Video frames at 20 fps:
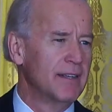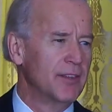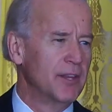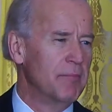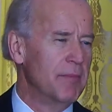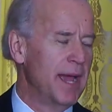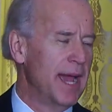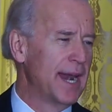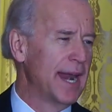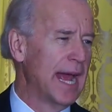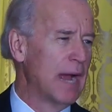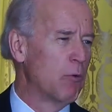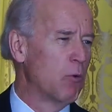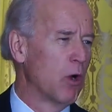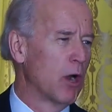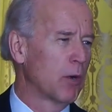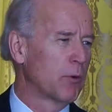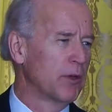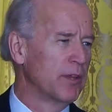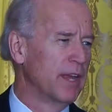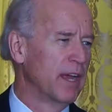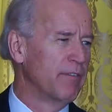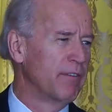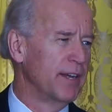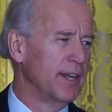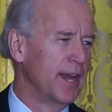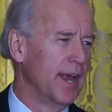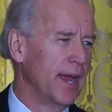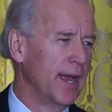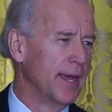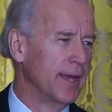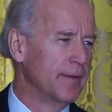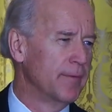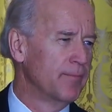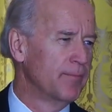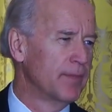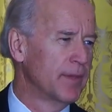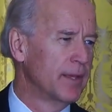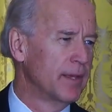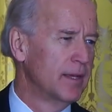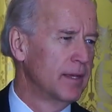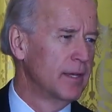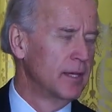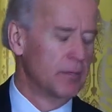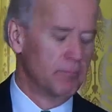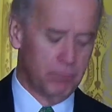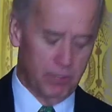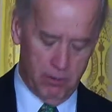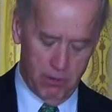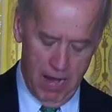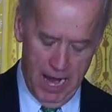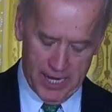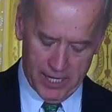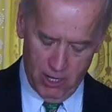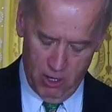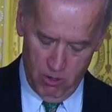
the man I work with every day, Barack